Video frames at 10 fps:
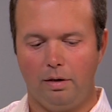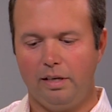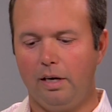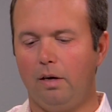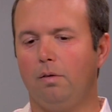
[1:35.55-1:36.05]

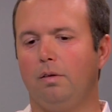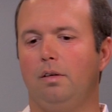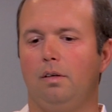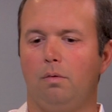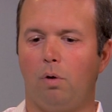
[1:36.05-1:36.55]
you know,
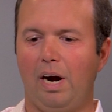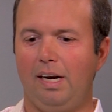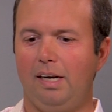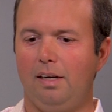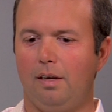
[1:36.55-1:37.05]

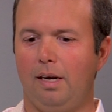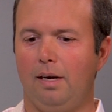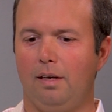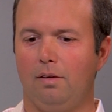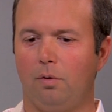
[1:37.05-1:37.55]
writing
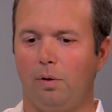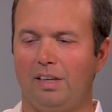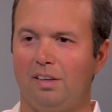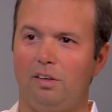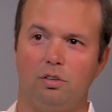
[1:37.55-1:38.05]
and
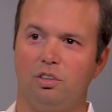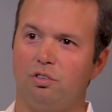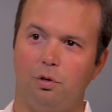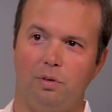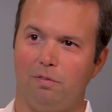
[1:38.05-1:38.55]
directing are just
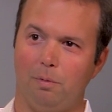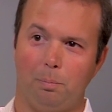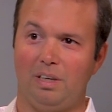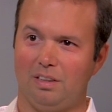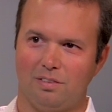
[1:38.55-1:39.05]
two different
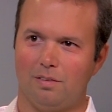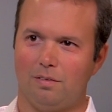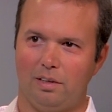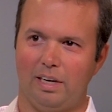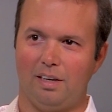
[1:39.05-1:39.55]
beasts
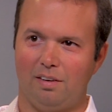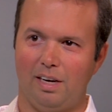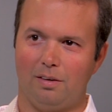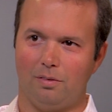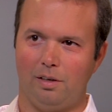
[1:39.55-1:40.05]
you got to
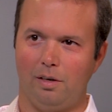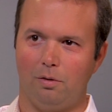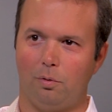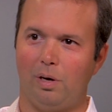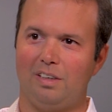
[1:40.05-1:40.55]
tackle. You know,
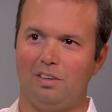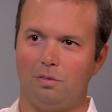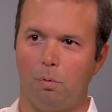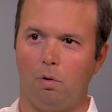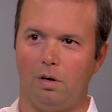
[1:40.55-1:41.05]
directing
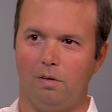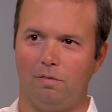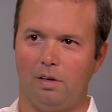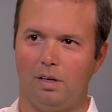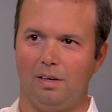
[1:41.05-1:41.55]
is more
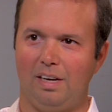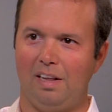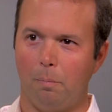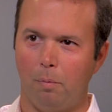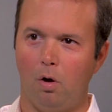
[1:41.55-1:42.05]
of
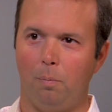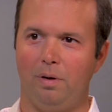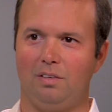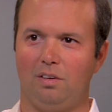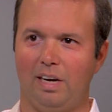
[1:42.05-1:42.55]
in the
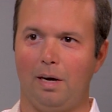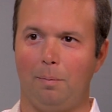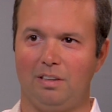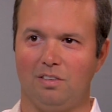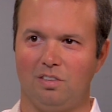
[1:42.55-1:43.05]
moment. You got to
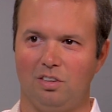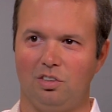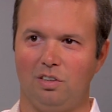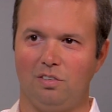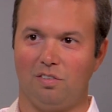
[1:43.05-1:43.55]
make
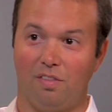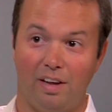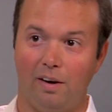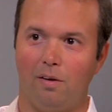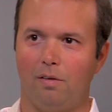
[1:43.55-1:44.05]
decisions
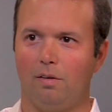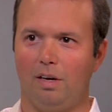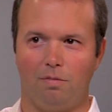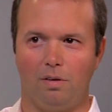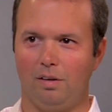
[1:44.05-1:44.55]
there
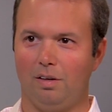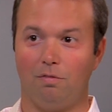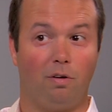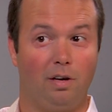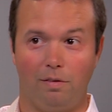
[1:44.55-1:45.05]
in
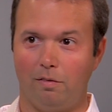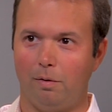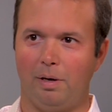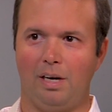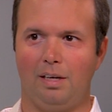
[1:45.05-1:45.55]
front of
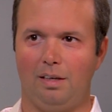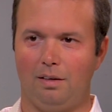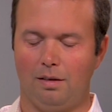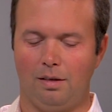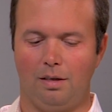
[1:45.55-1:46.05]
everybody.
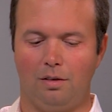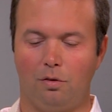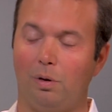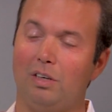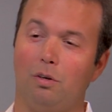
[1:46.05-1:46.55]
A
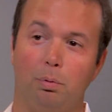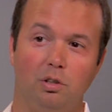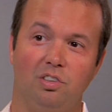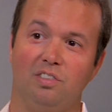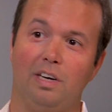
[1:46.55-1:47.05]
director
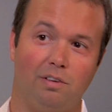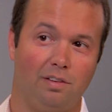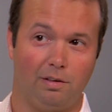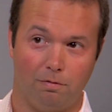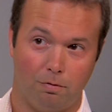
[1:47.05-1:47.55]
pushes
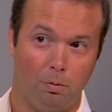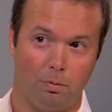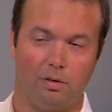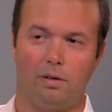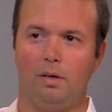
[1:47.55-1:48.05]
everything
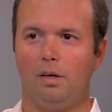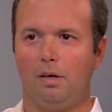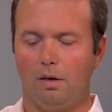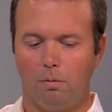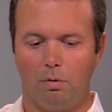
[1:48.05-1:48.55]
forward.
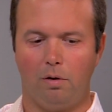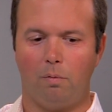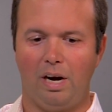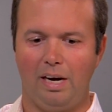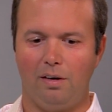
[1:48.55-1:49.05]
Where a
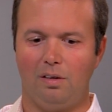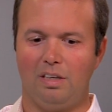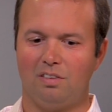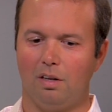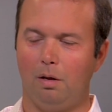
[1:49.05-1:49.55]
writer,
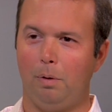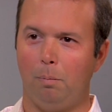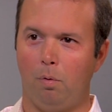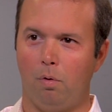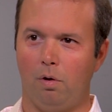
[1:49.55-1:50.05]
it's a little bit
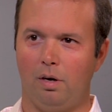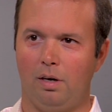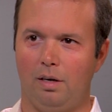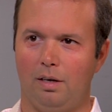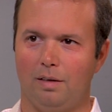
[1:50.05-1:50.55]

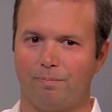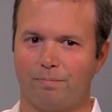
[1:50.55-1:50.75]
more